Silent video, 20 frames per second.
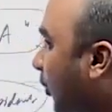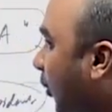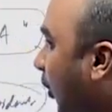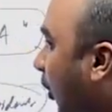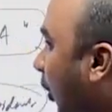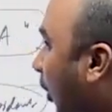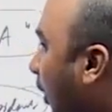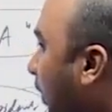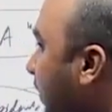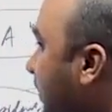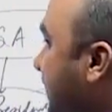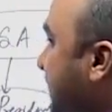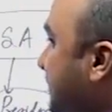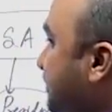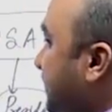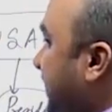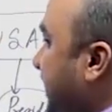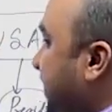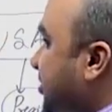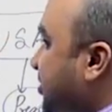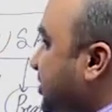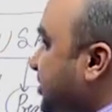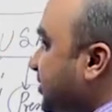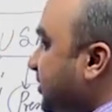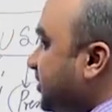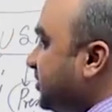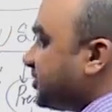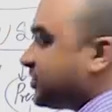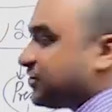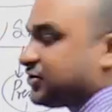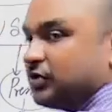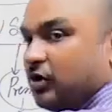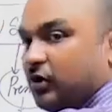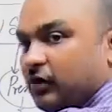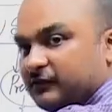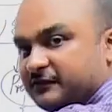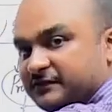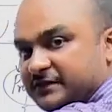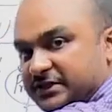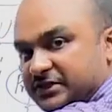All the ministers
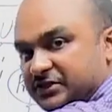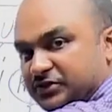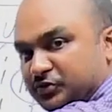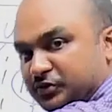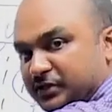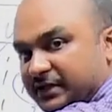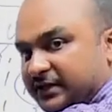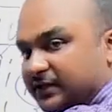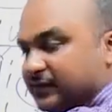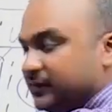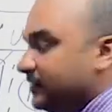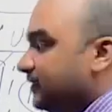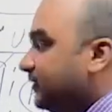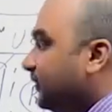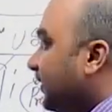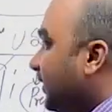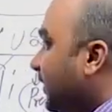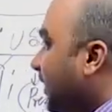of the union